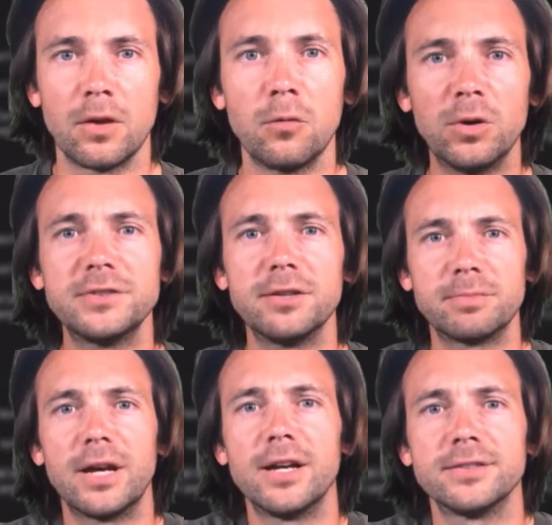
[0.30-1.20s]
What's up,
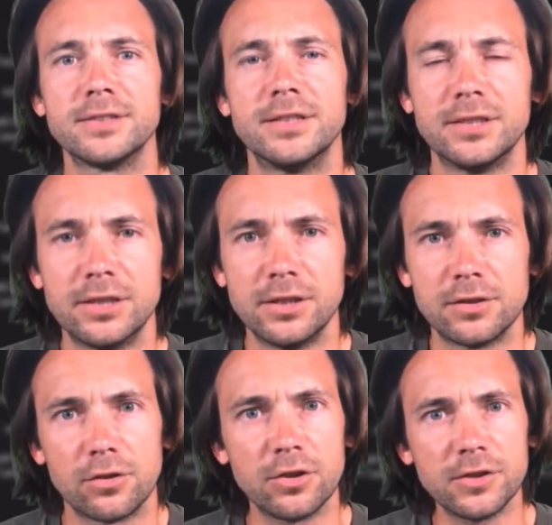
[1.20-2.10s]
guys?
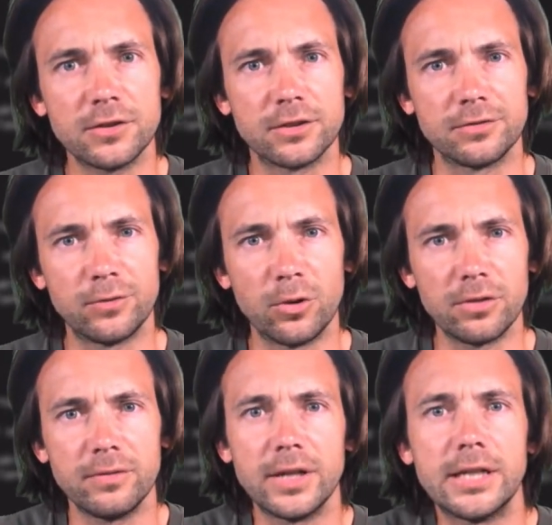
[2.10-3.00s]
So this is the
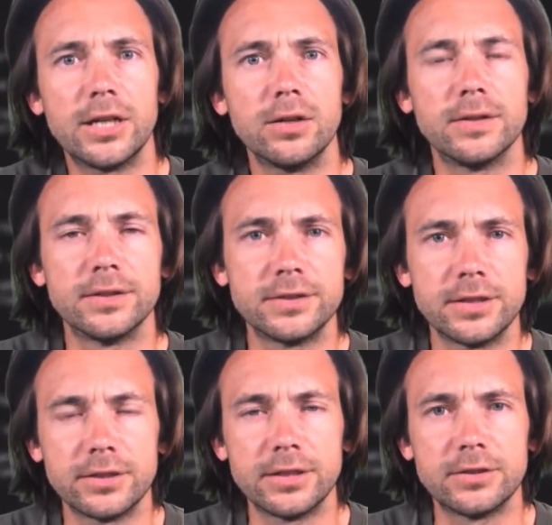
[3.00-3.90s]
fourth video in the
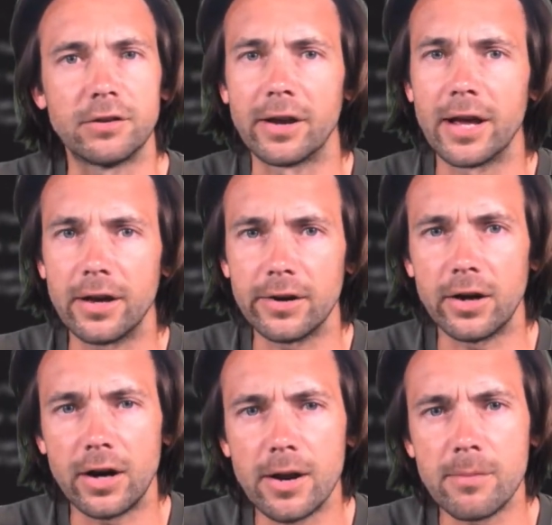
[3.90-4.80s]
series on how to
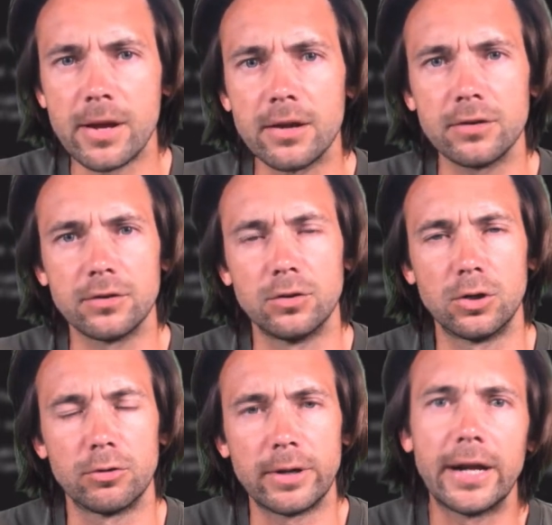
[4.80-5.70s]
automate
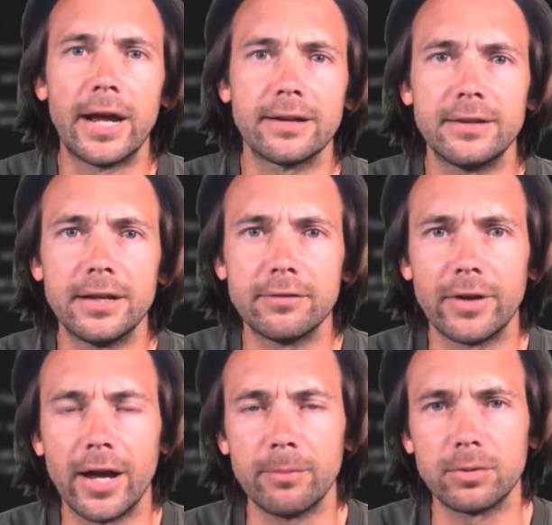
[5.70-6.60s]
your React Native
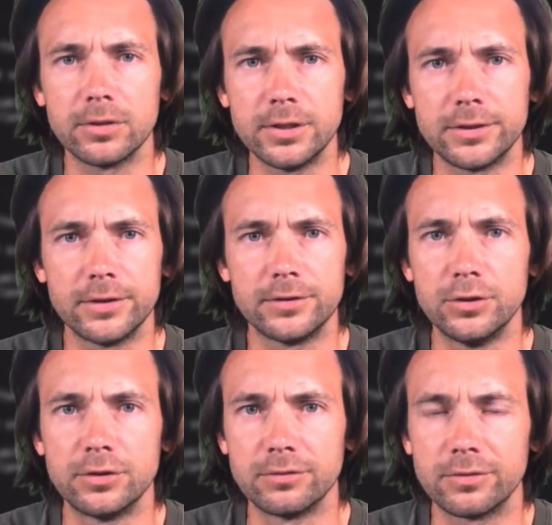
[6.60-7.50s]
app releases
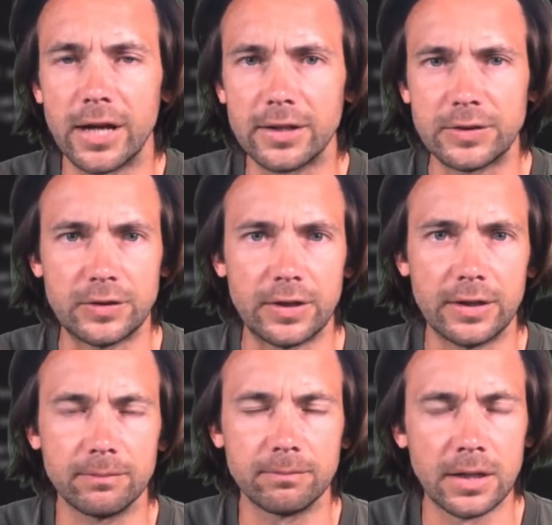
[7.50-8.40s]
using Fastlane.
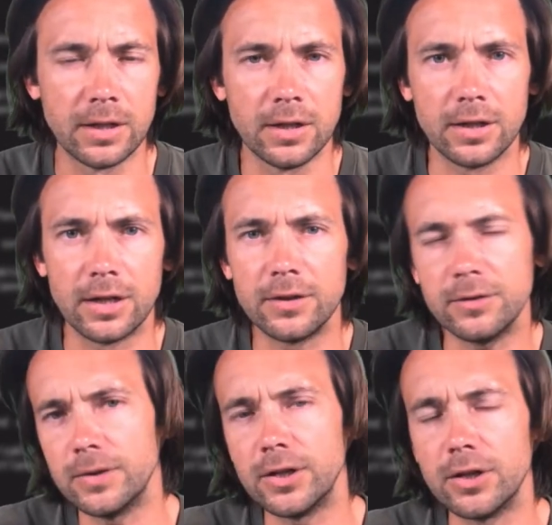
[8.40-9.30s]
In this
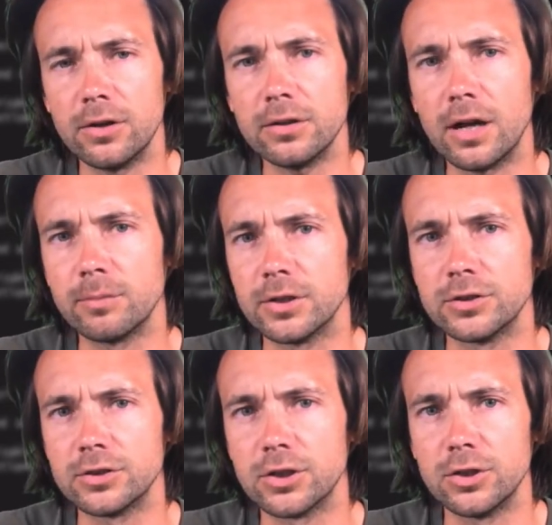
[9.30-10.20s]
video, I'm going to
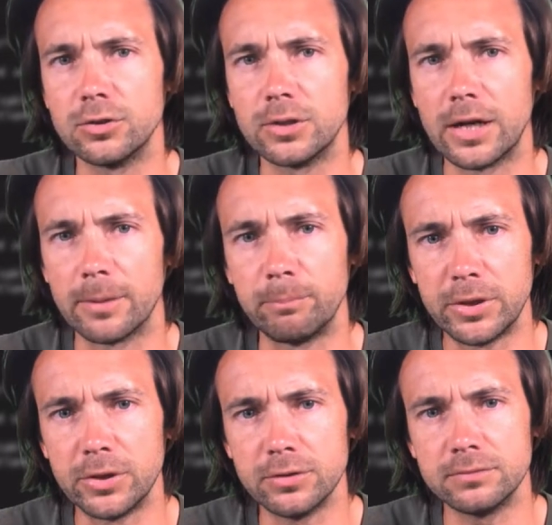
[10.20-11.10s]
show you how to
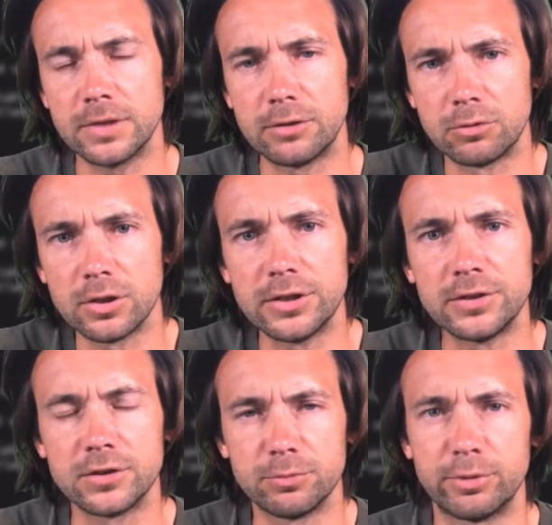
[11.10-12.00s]
build and release
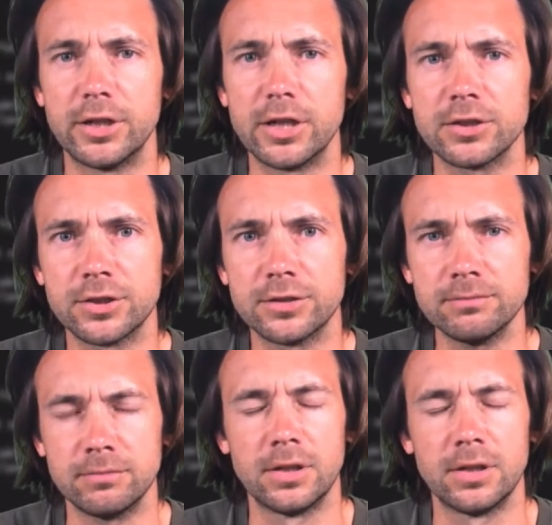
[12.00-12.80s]
to production,